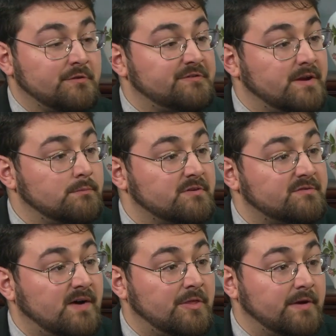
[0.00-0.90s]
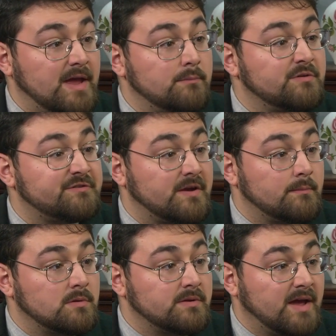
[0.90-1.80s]
Chamberlain's father, Amos
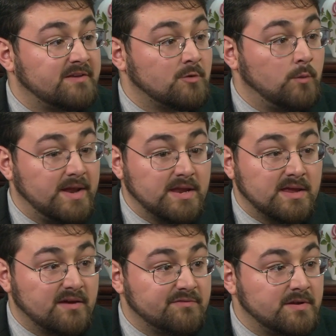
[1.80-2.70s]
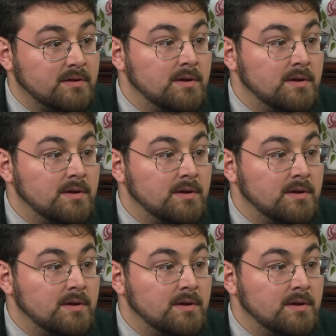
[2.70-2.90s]
Chamberlain, as a wedding gift,